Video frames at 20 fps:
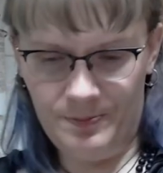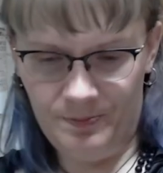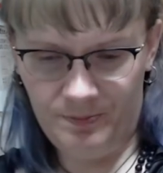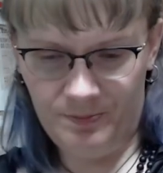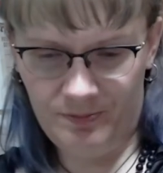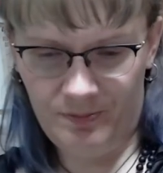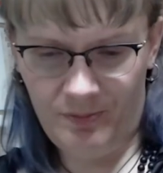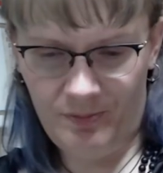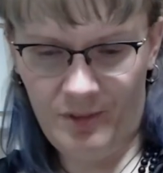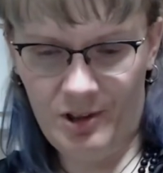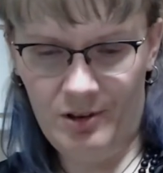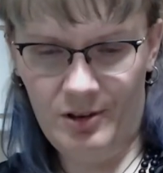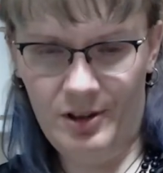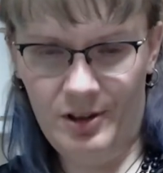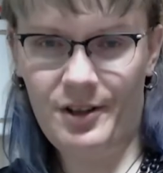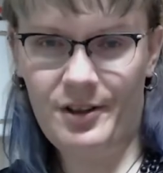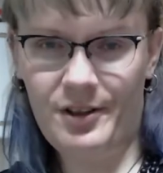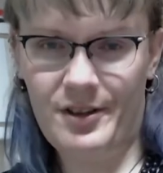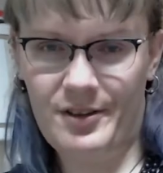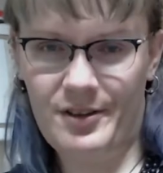lead us
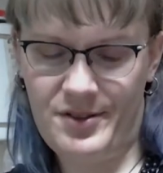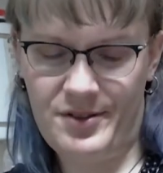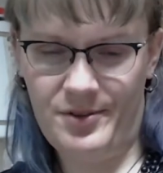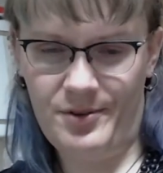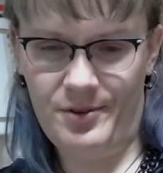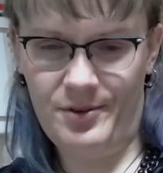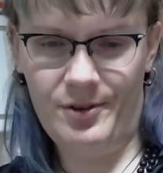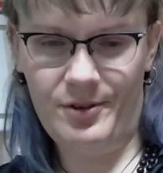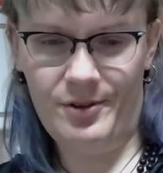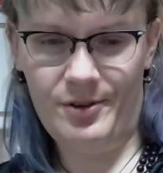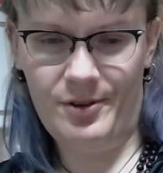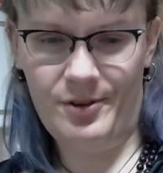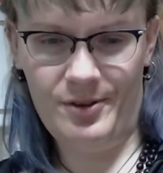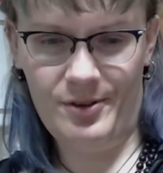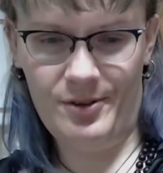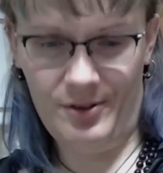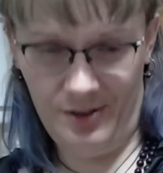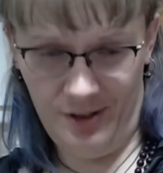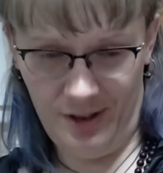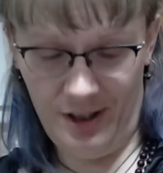to
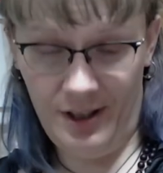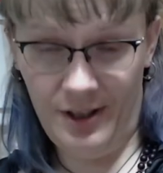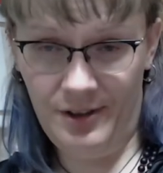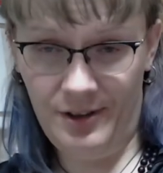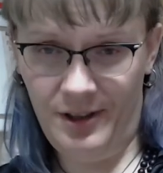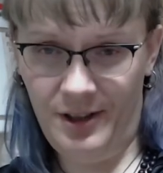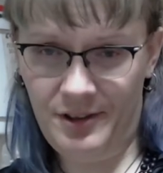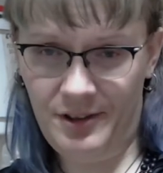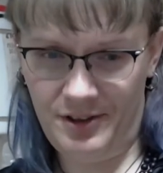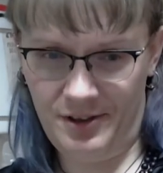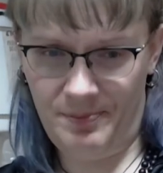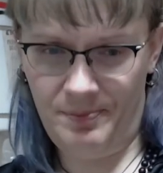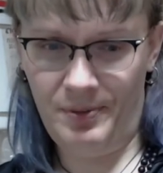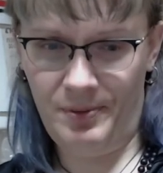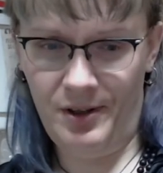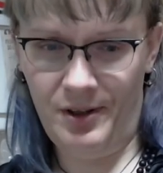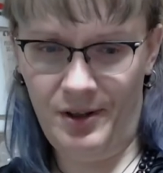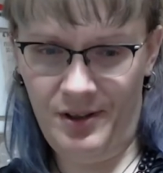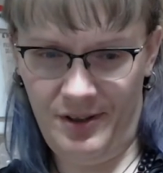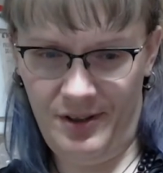another
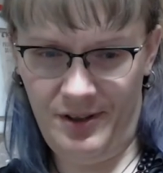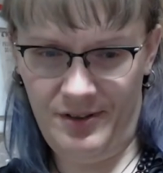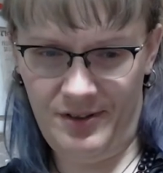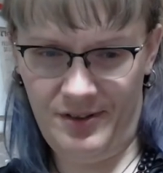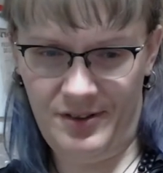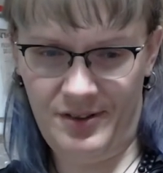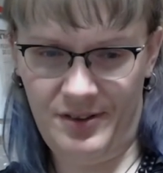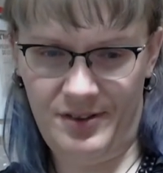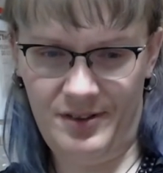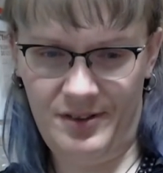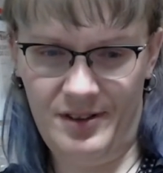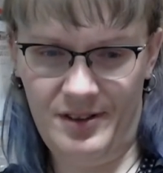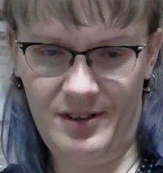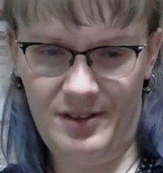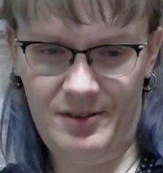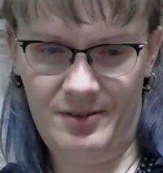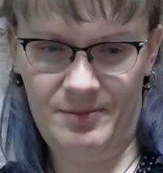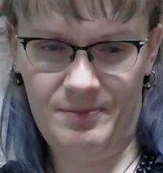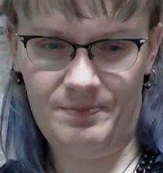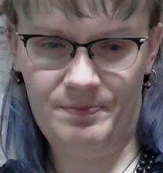point,
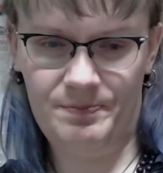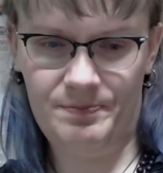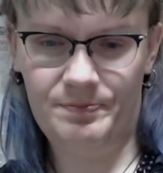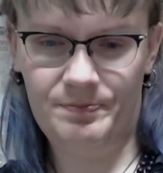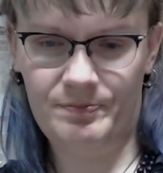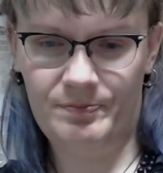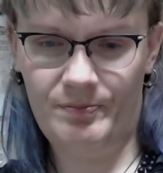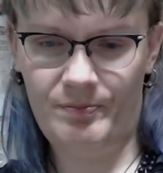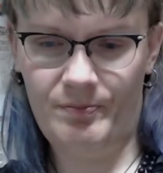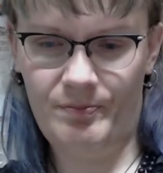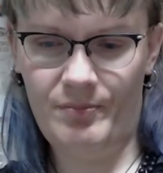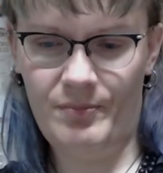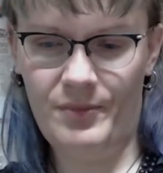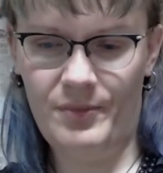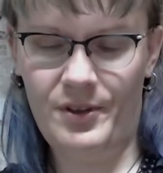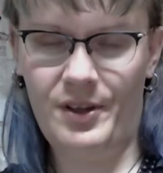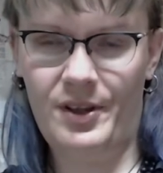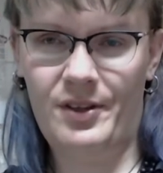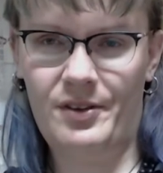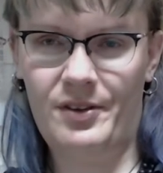
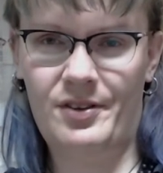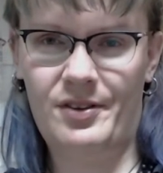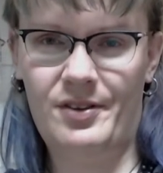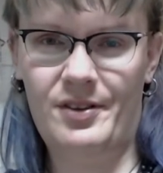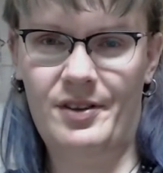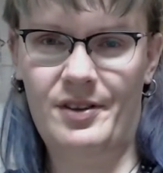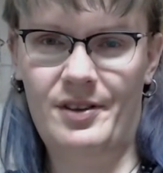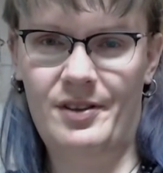that a